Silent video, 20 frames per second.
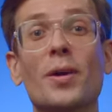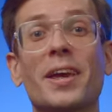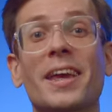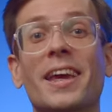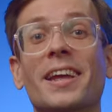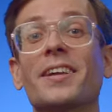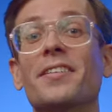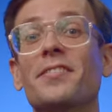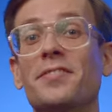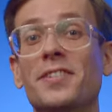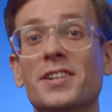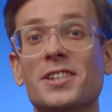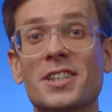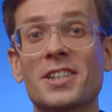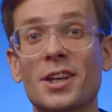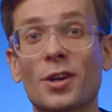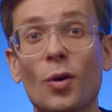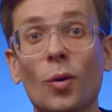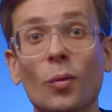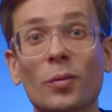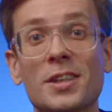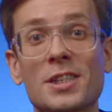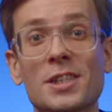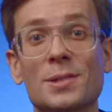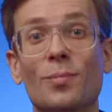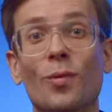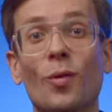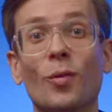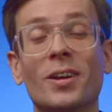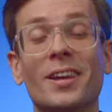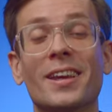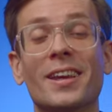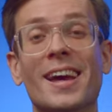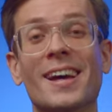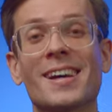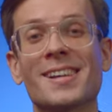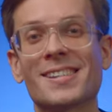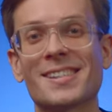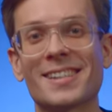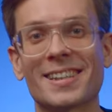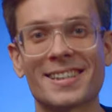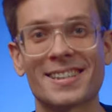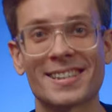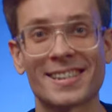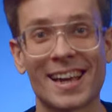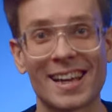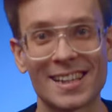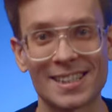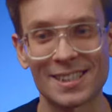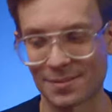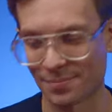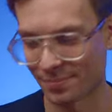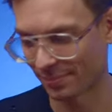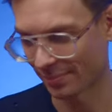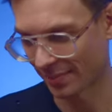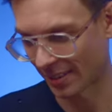we can officially call this morning a success.